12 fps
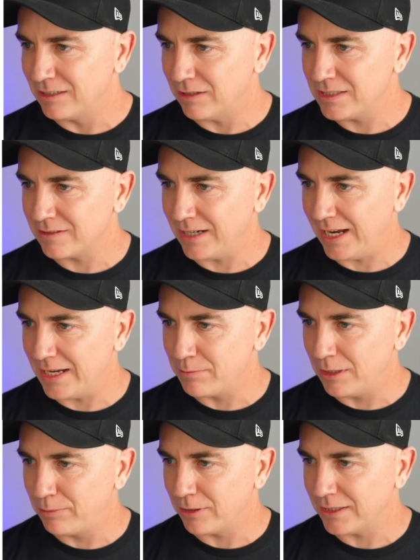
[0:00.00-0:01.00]
Right, so I'm gonna add
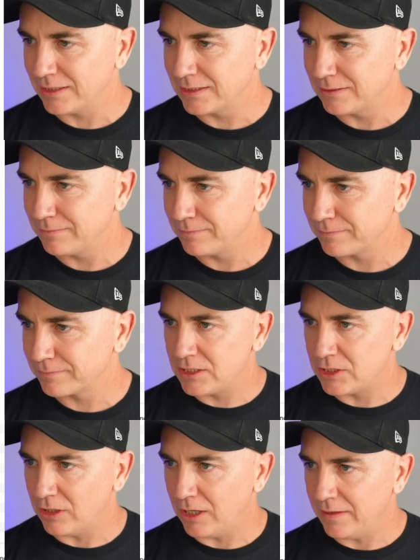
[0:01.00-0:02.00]
my product. Let's
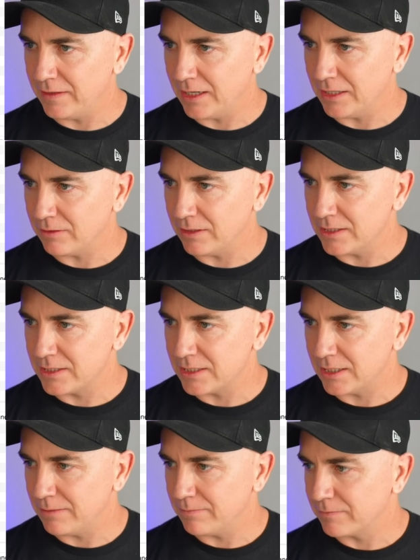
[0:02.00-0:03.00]
try the other one this
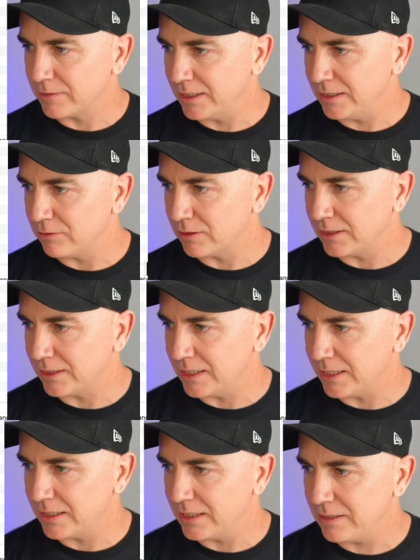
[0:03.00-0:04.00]
time. Okay, we'll click
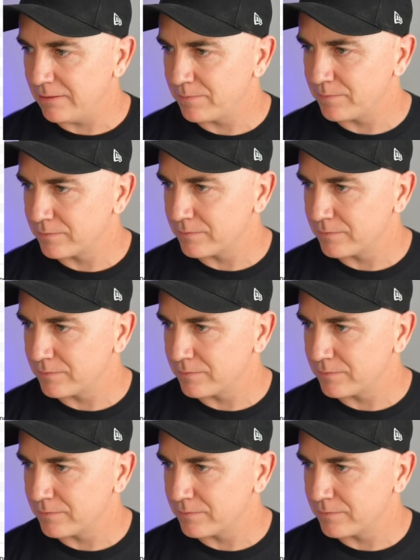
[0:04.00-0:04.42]
that in there.